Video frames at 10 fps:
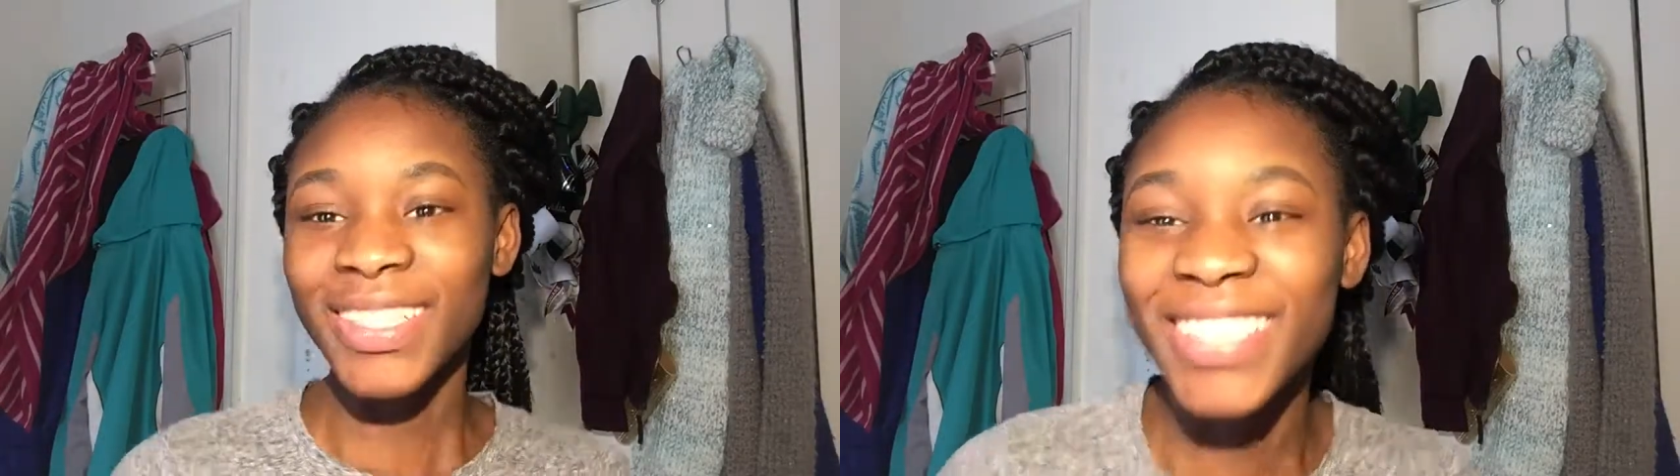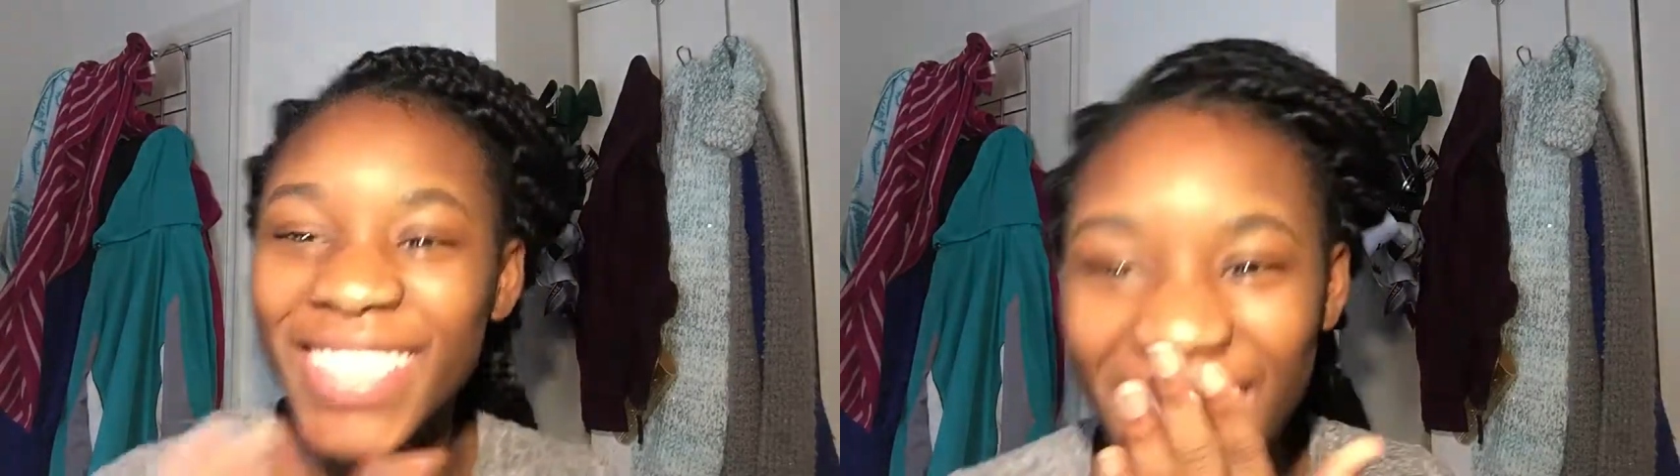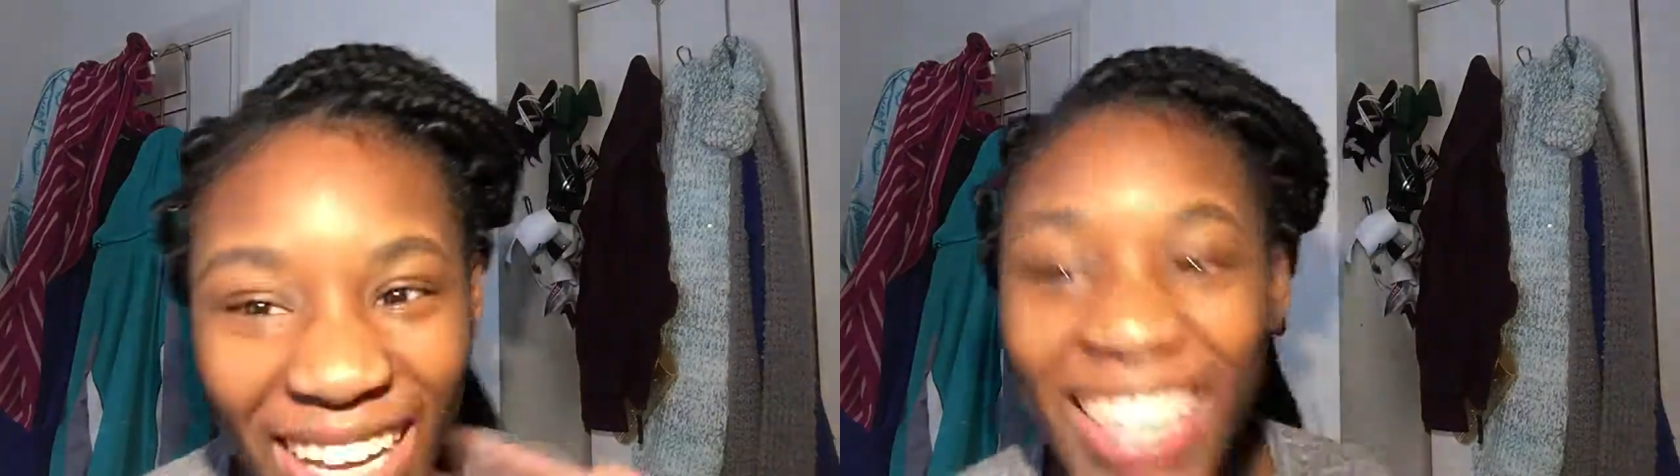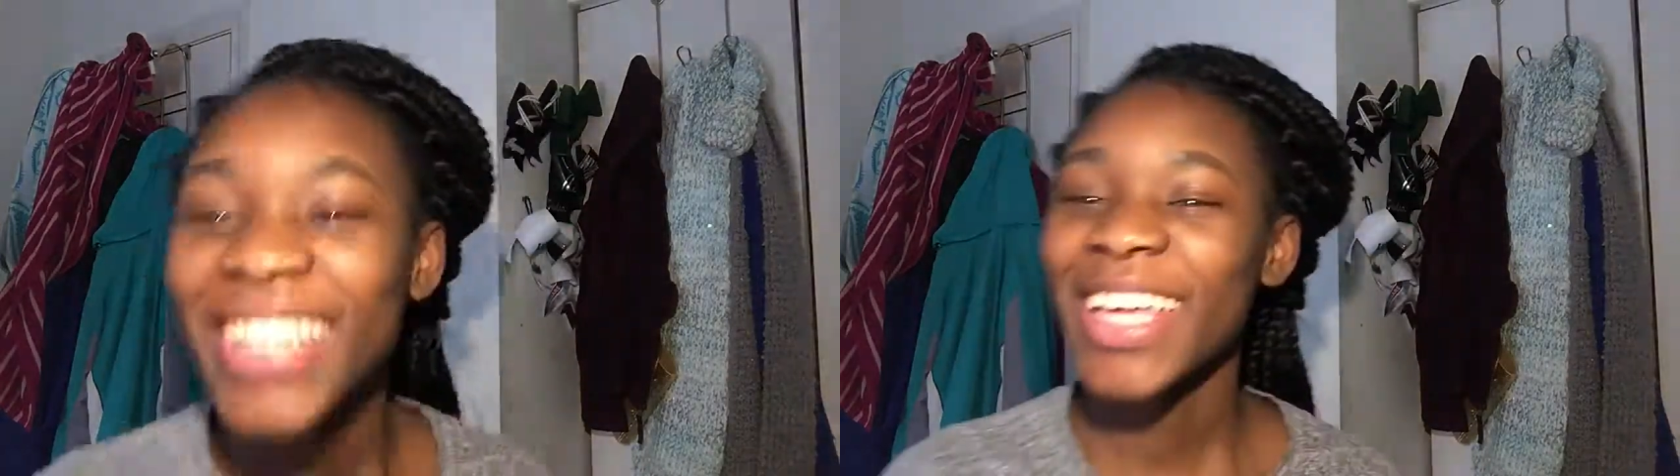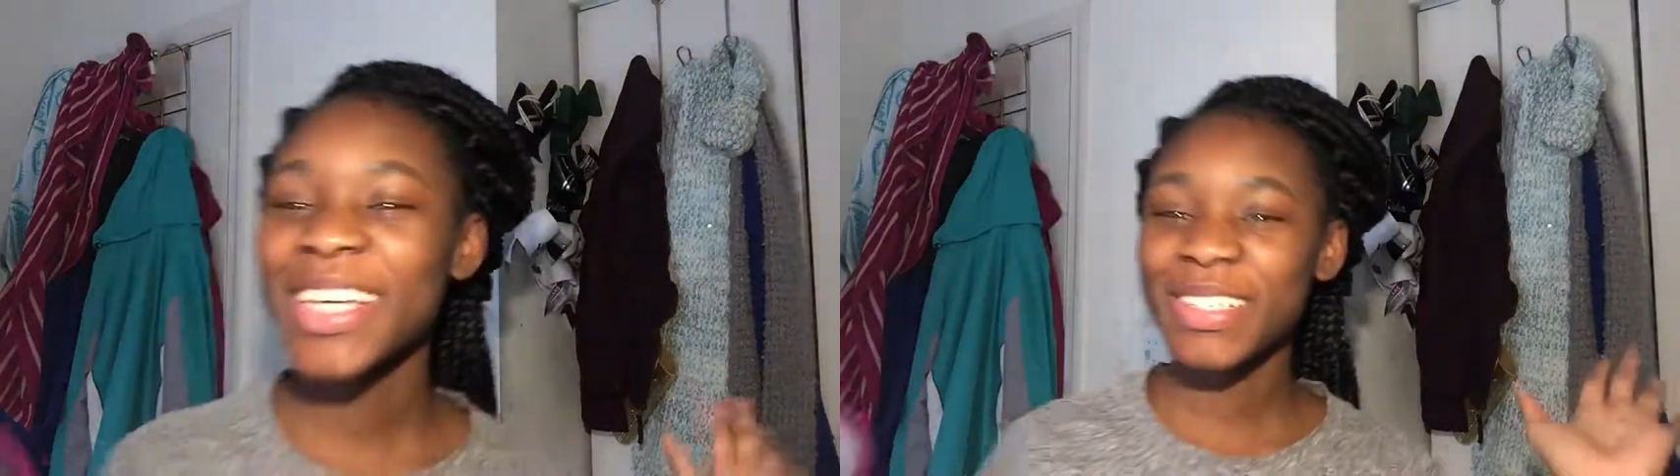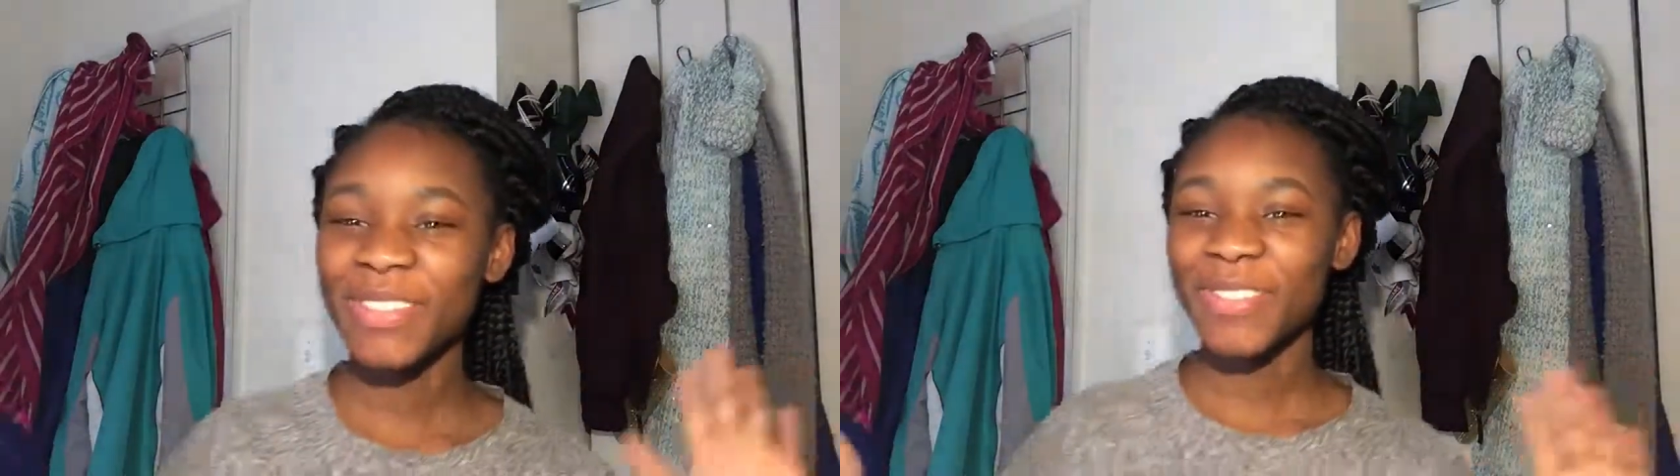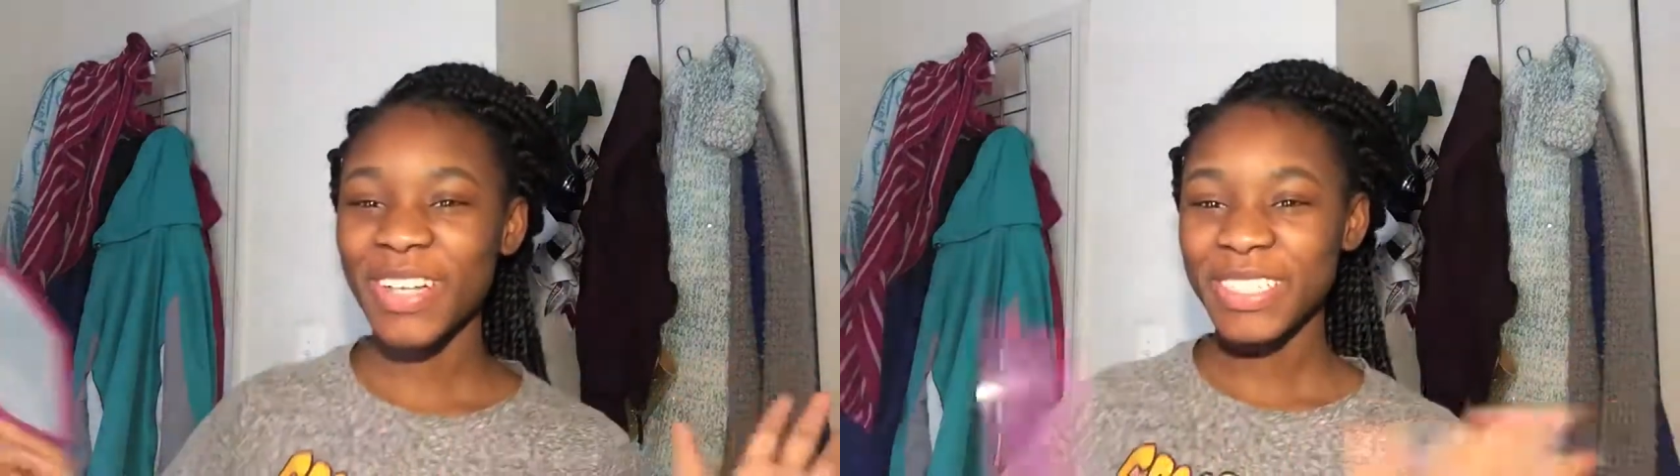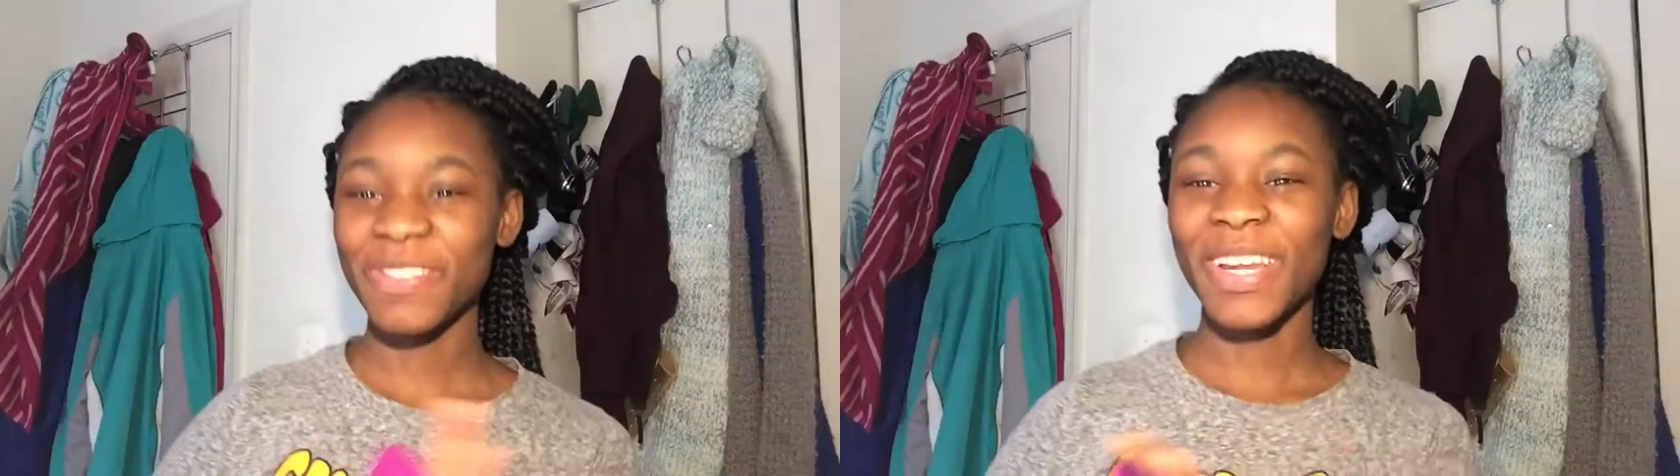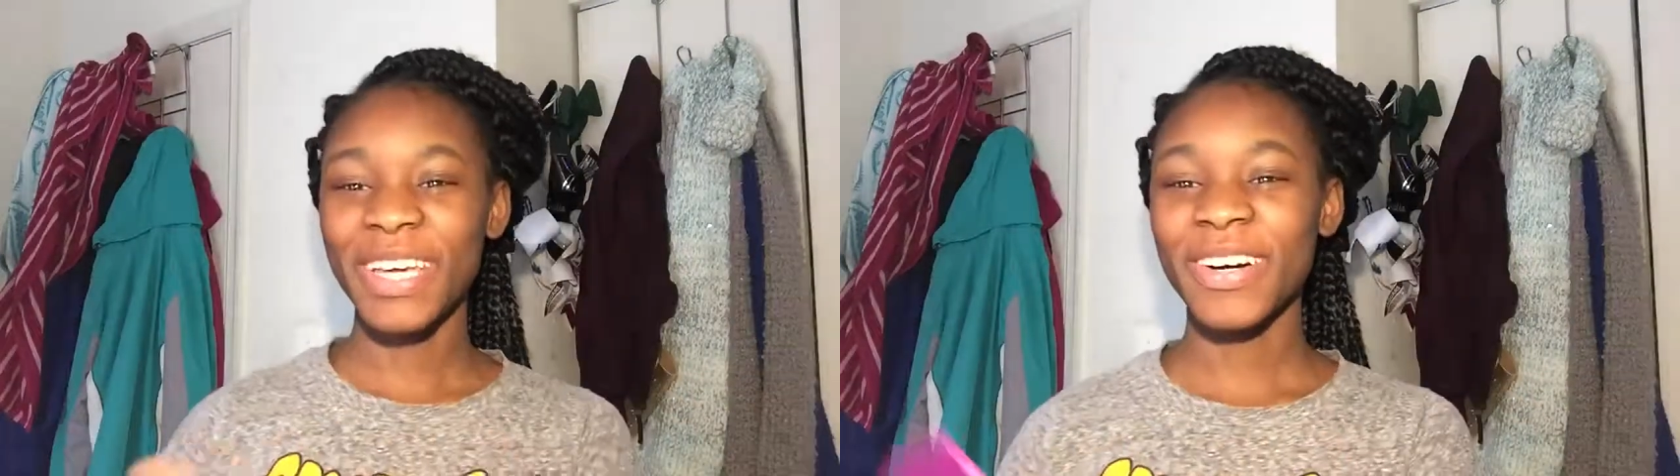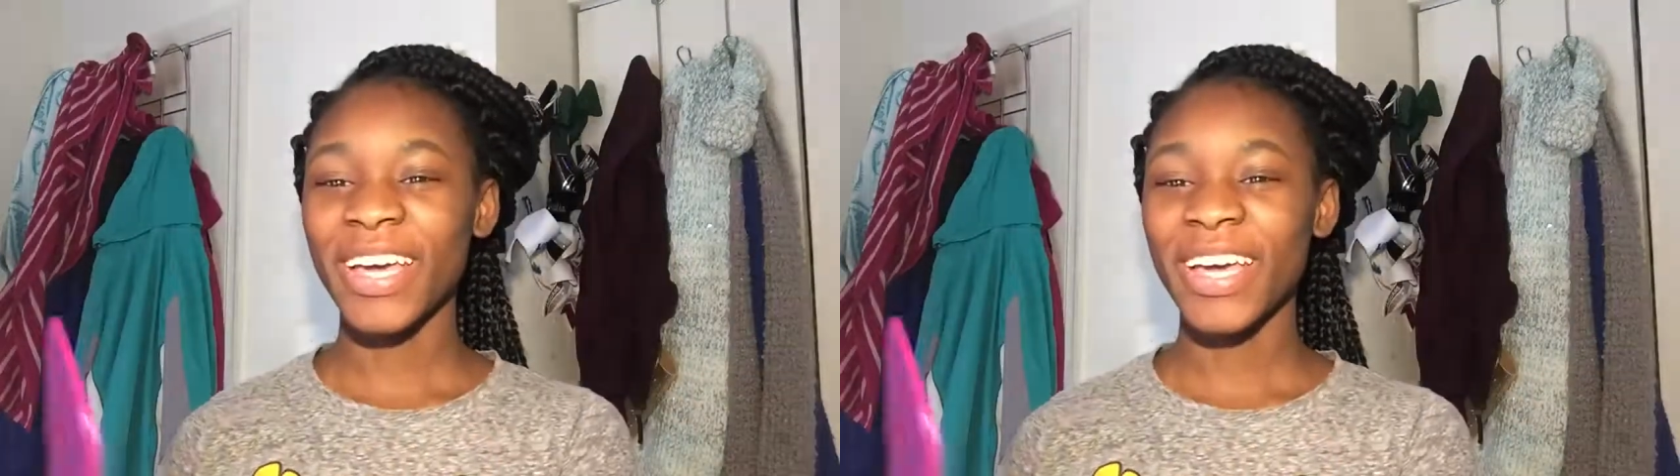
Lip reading: Thank you so much for watching this video,